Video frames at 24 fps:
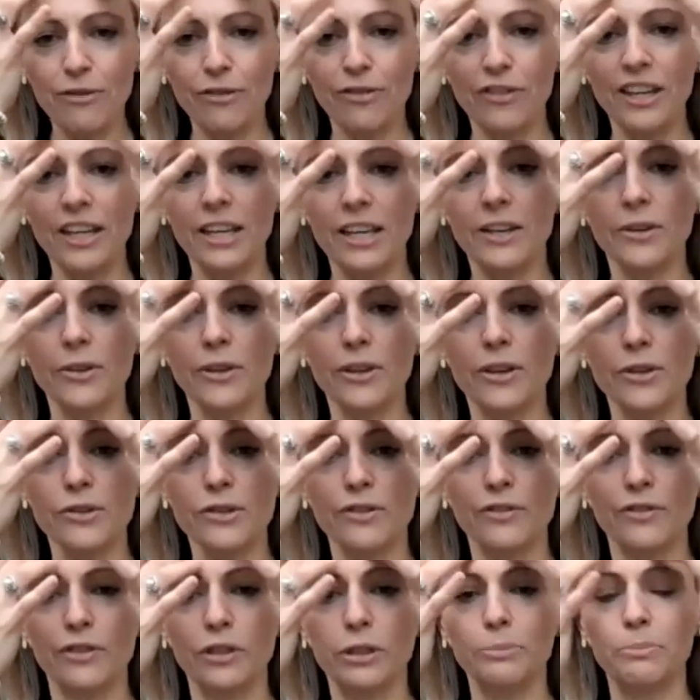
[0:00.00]
Feel
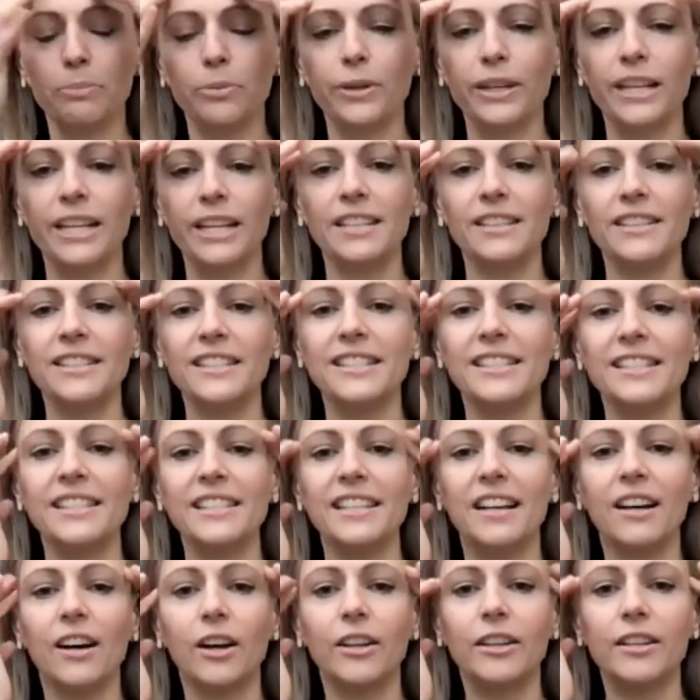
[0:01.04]
those footprints
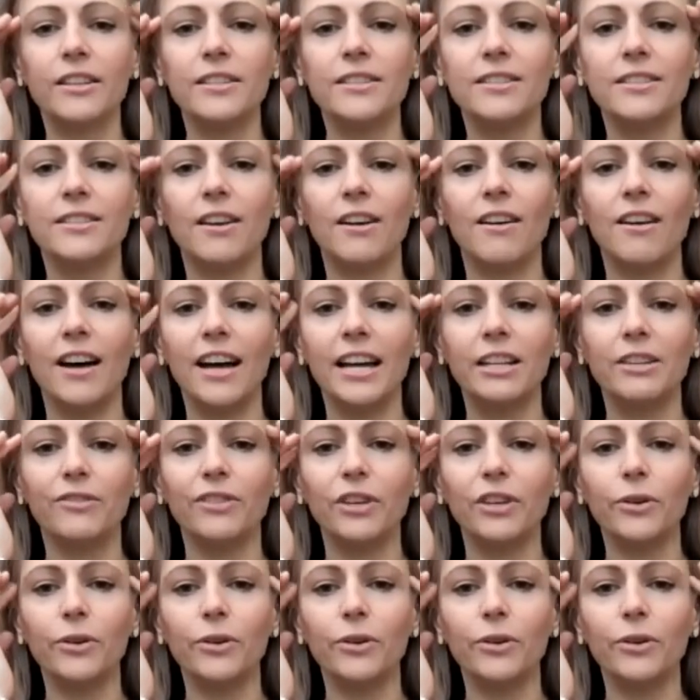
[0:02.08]
on the side of